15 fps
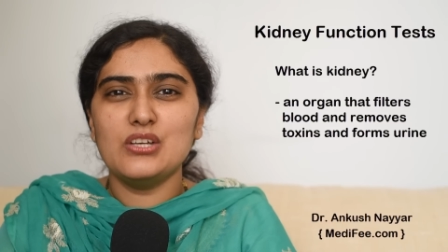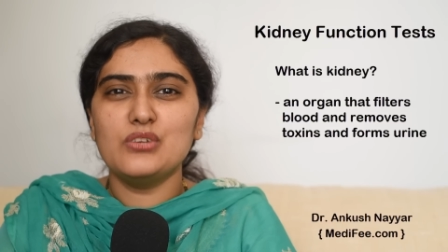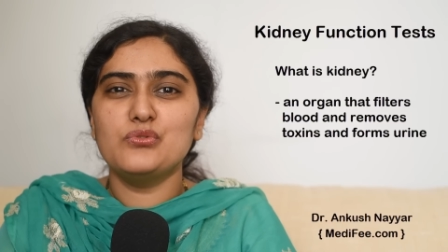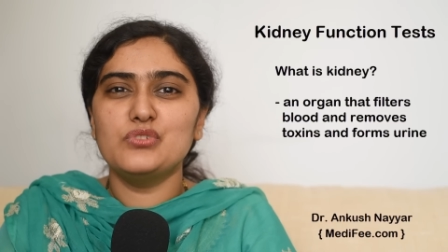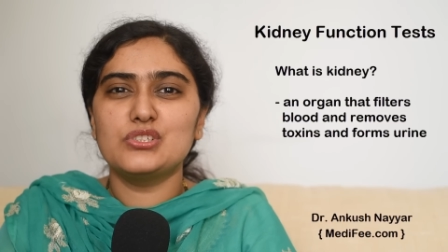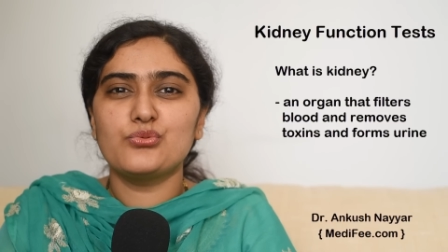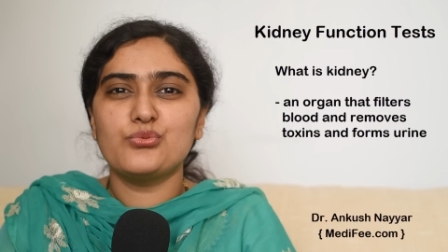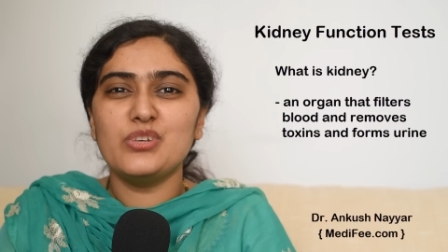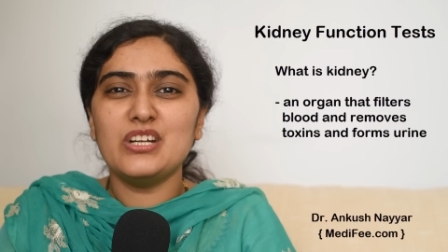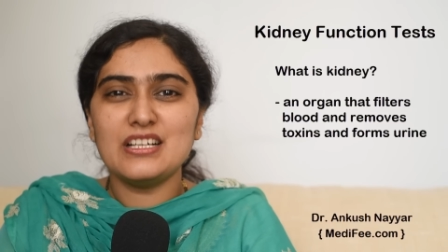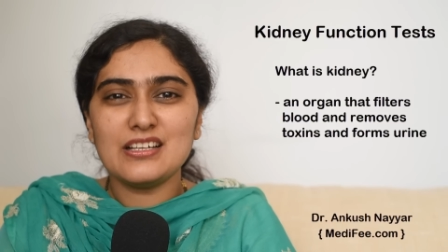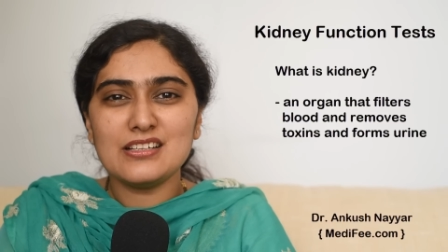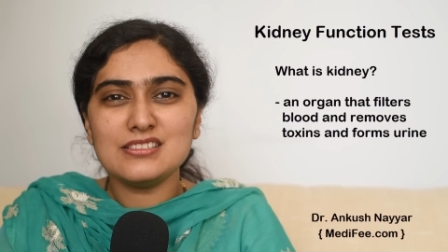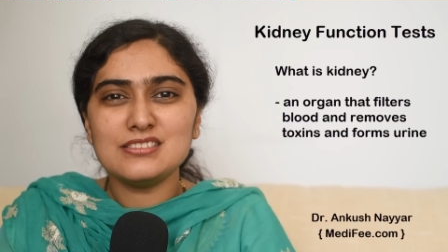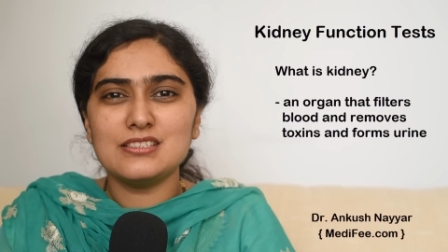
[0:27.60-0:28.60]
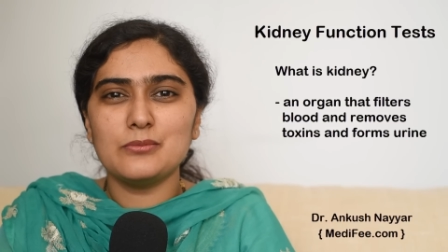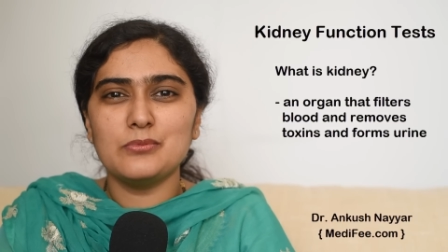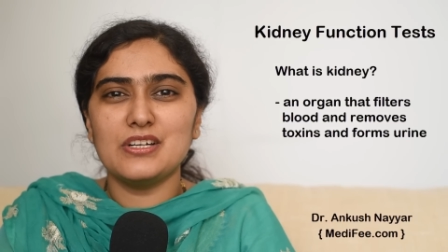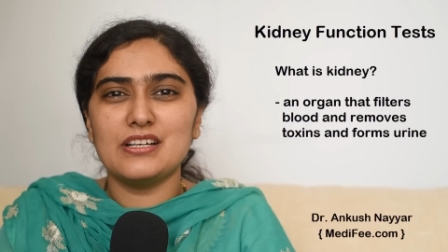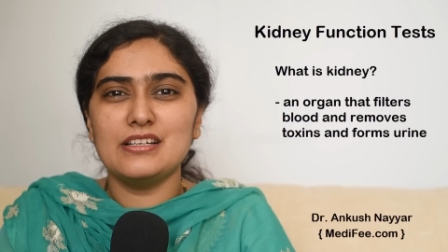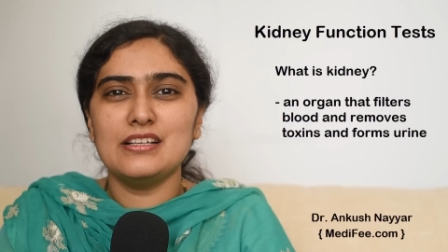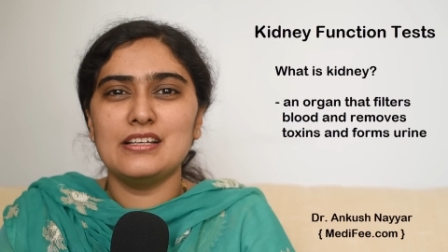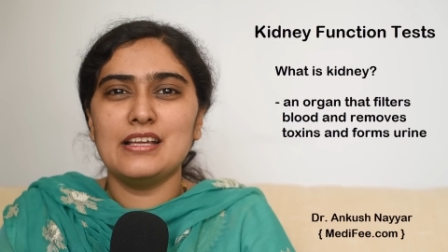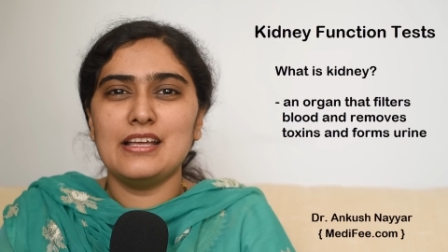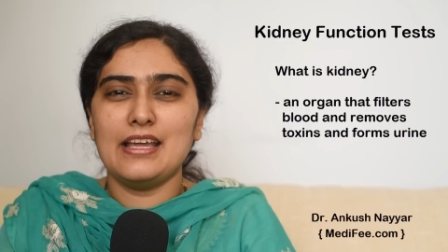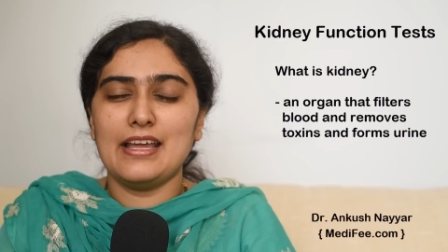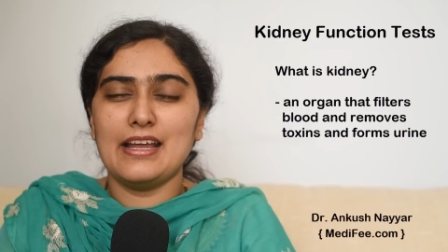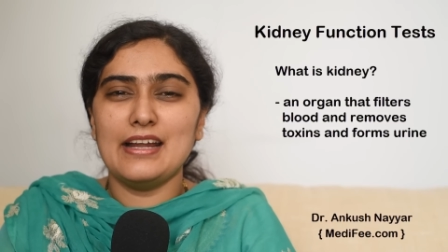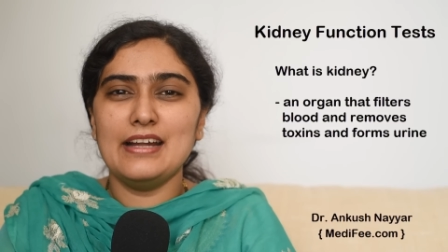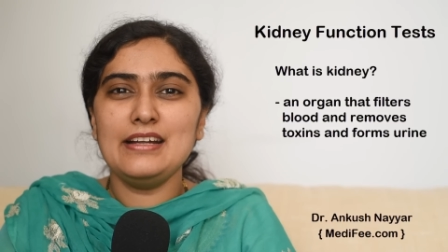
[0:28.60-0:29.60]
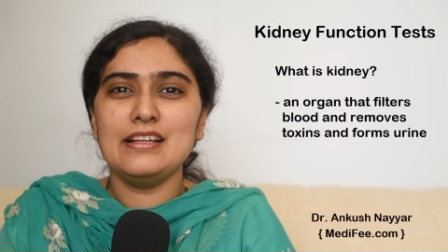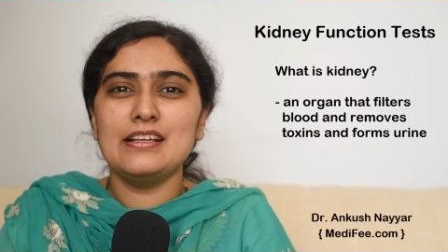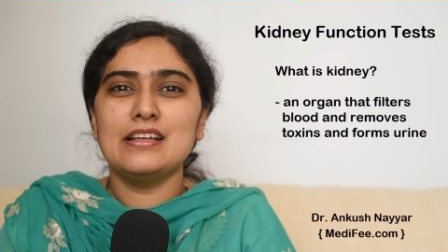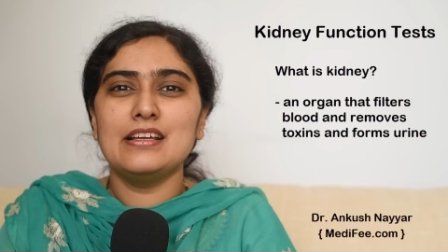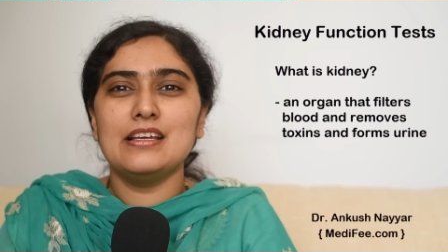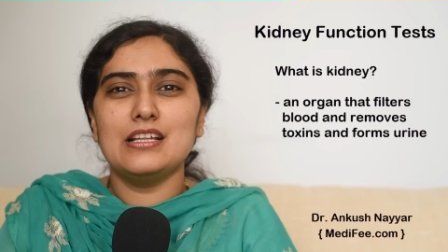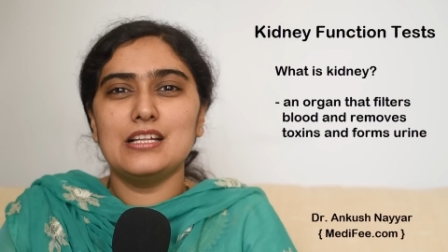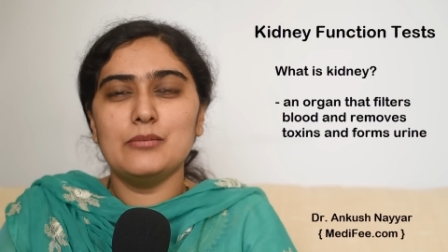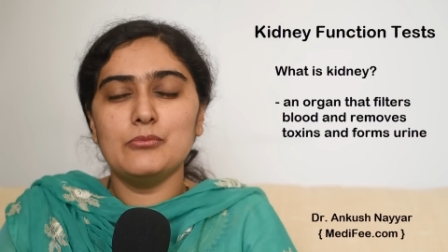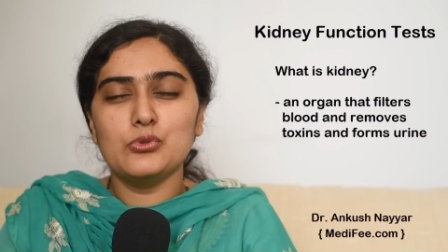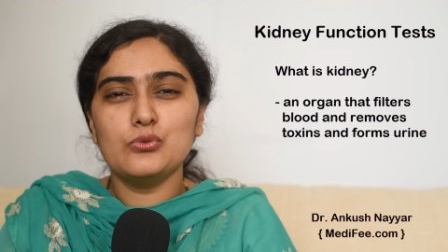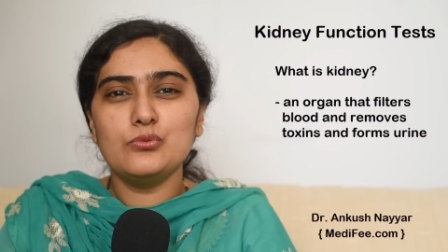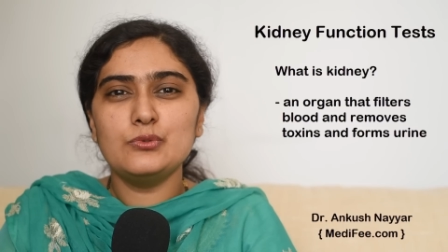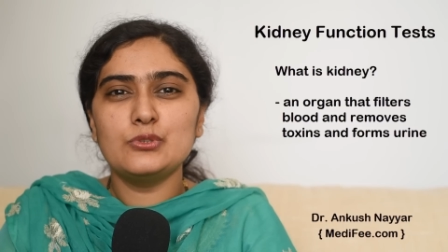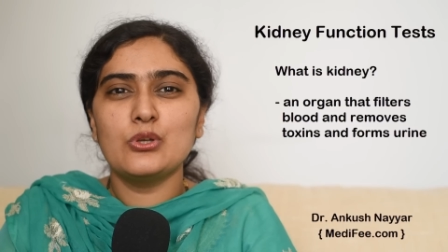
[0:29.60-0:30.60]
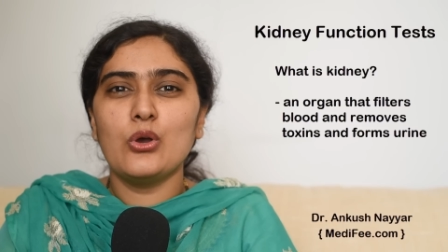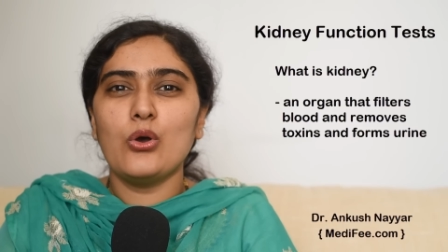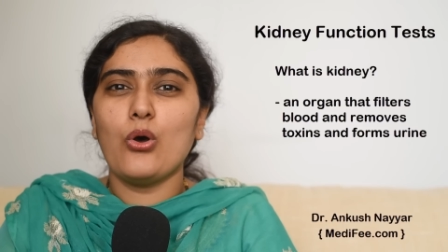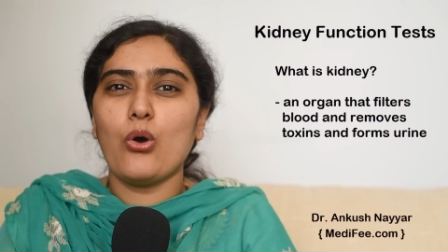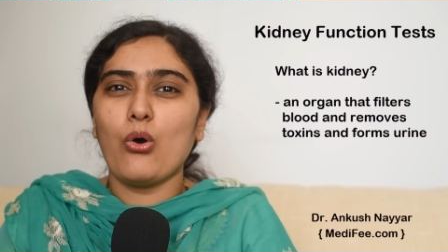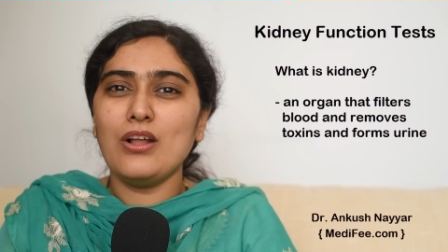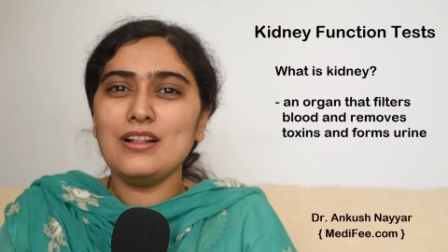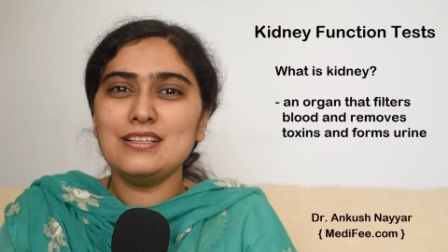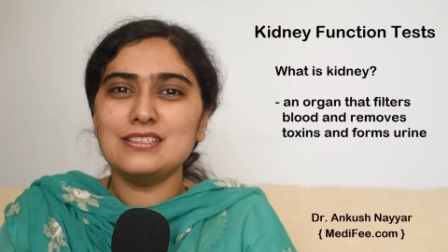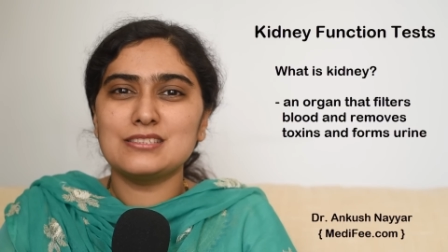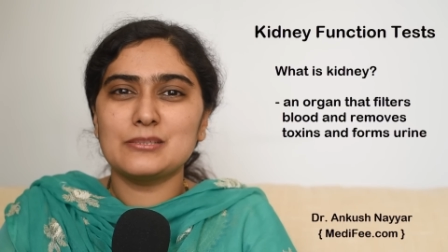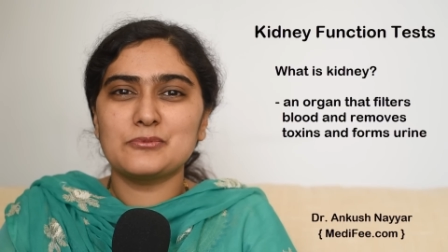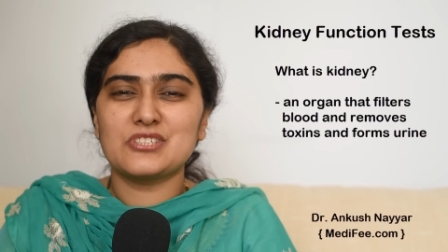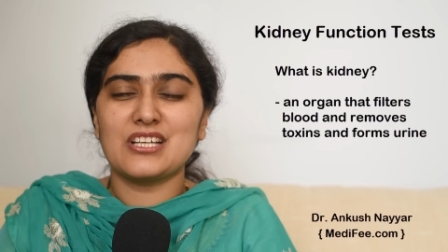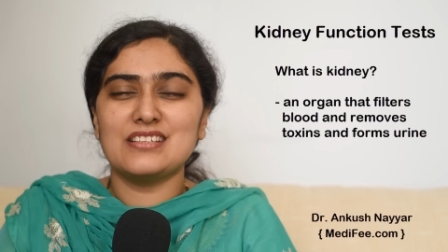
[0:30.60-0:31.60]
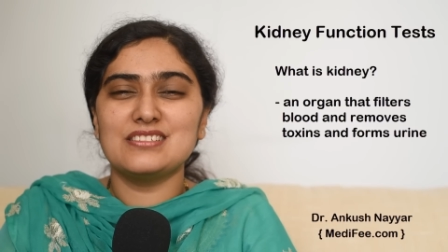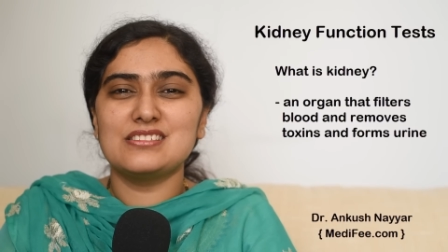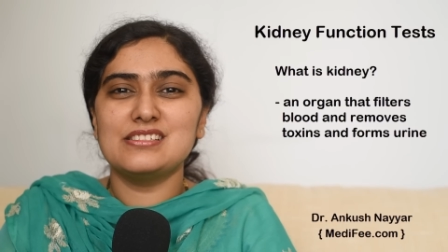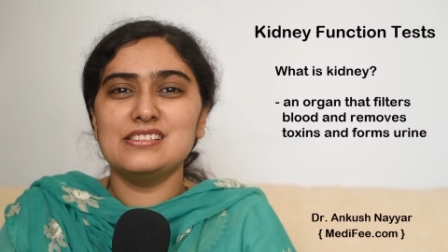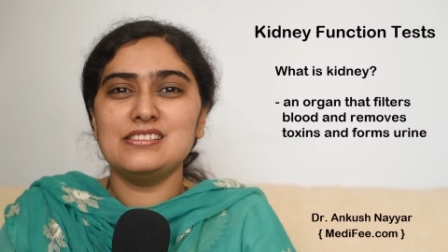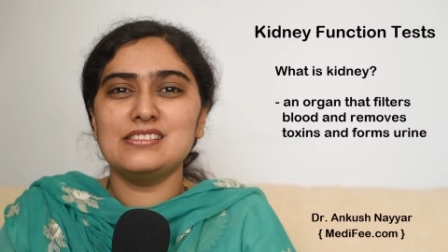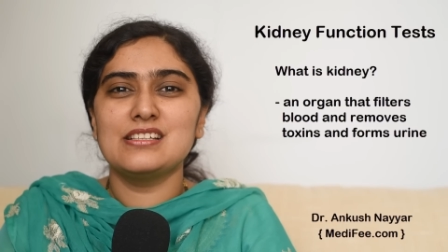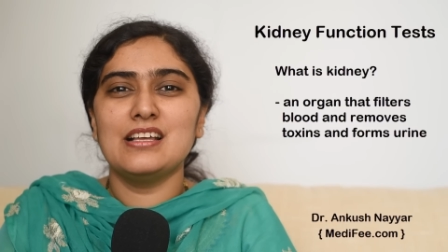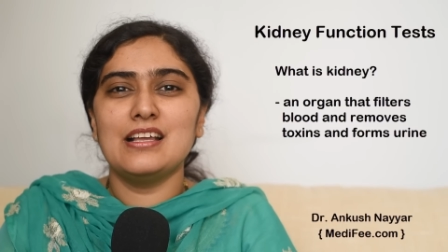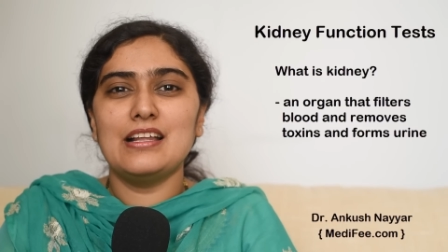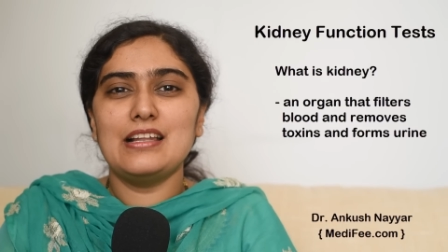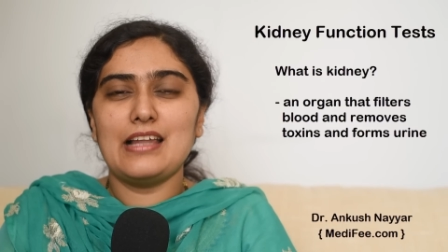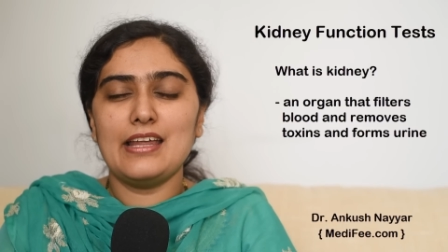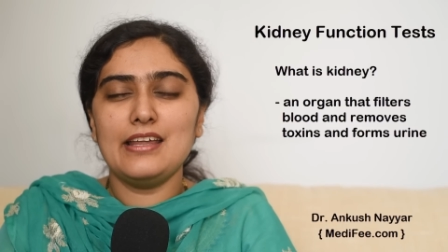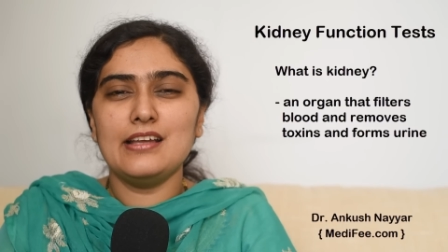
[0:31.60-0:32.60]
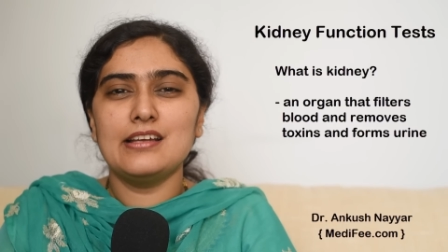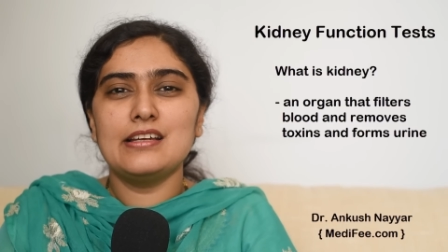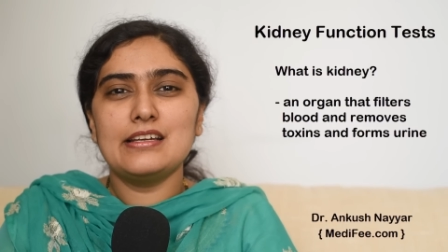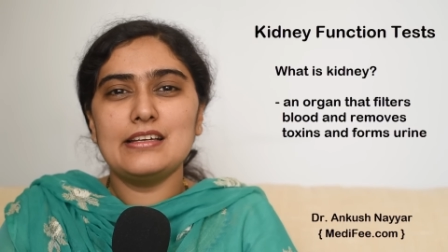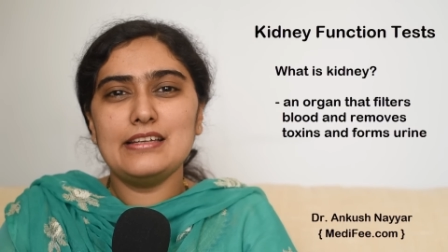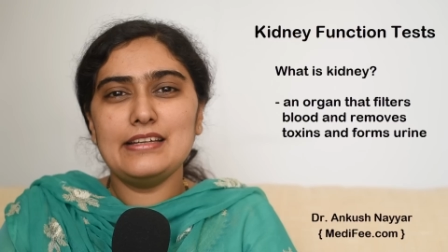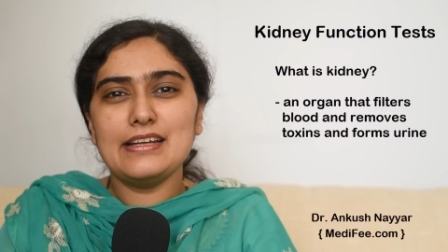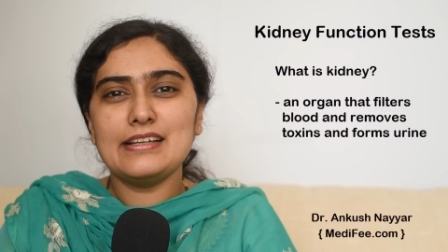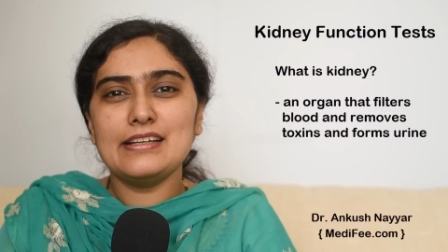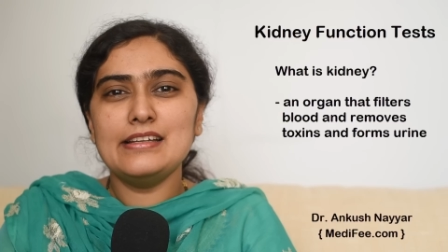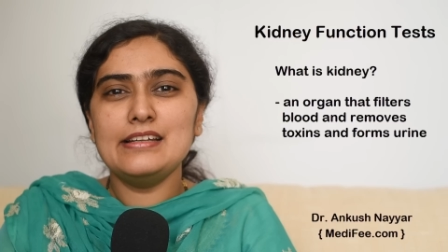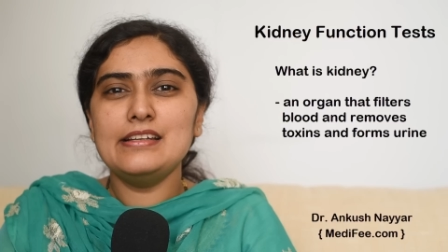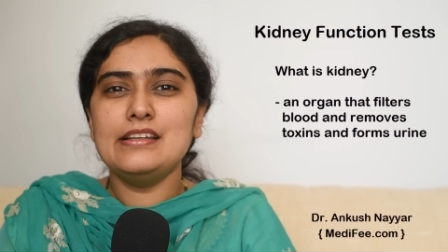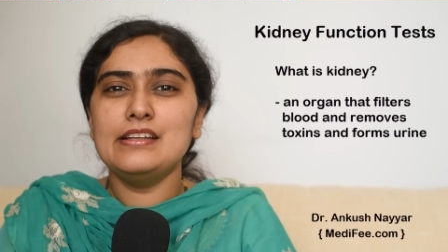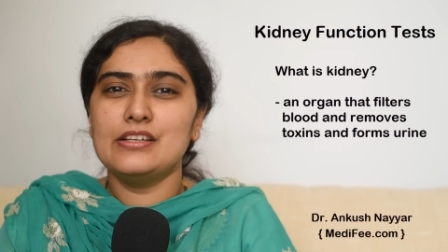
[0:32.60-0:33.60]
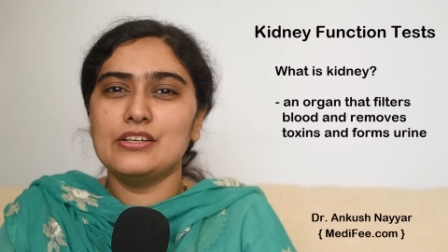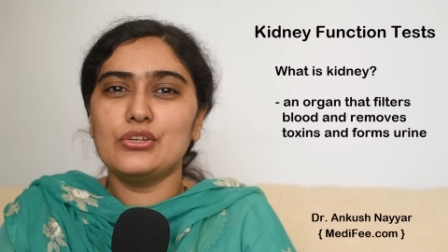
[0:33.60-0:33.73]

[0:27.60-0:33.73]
which filters the blood and removes all the substances like creatinine,